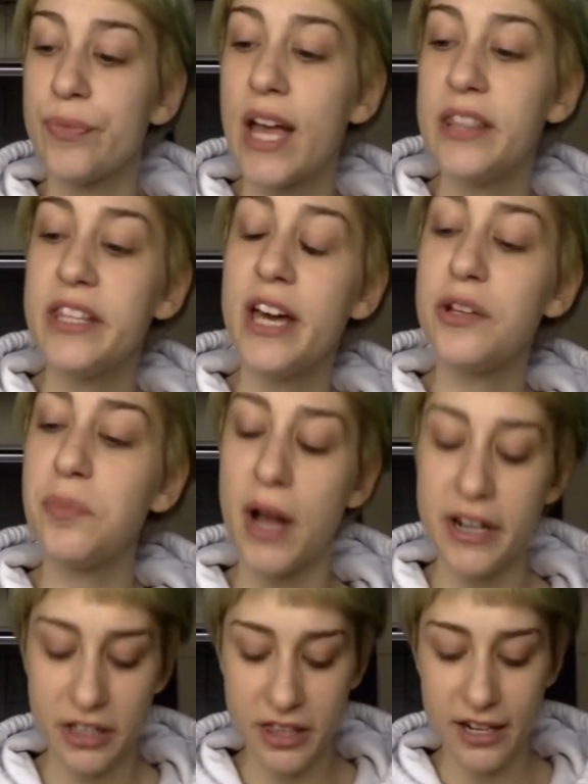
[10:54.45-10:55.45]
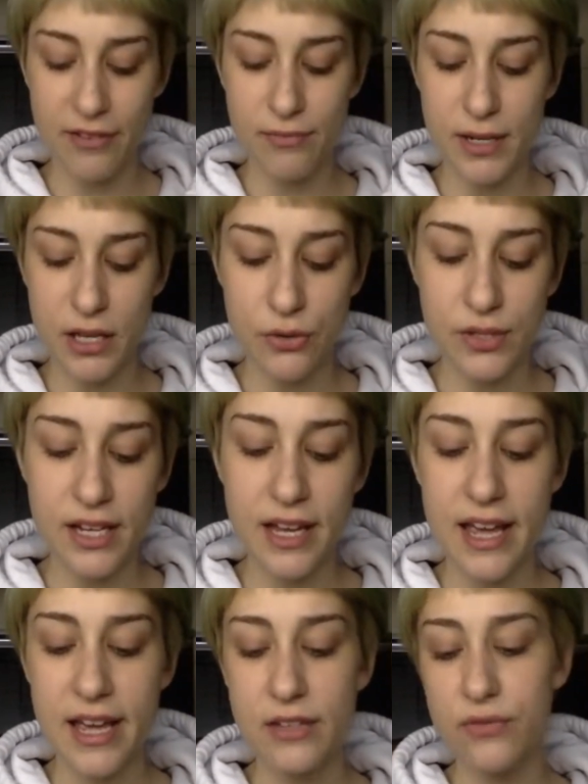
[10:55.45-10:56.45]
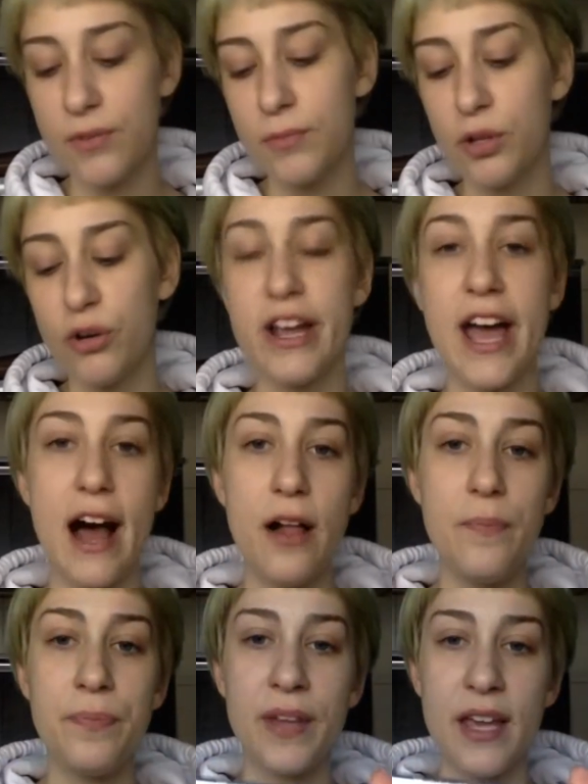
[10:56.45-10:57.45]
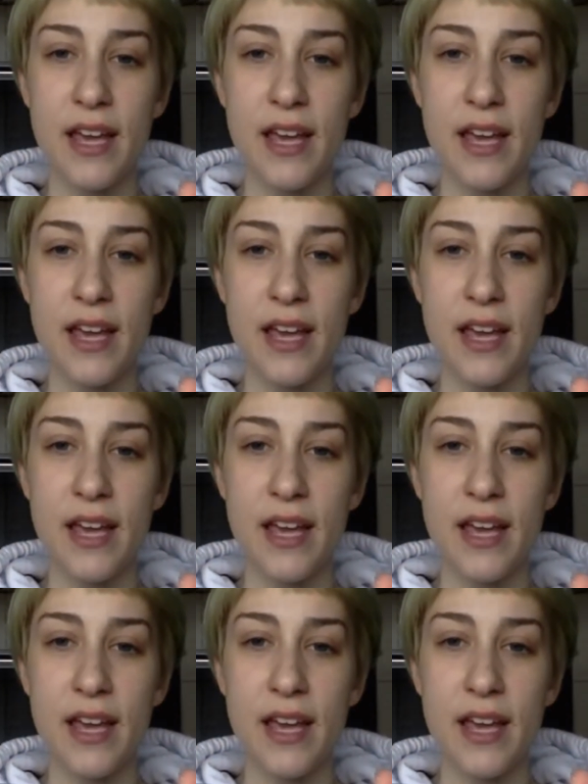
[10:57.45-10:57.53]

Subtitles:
And the other product that I've been using is from L'Oreal.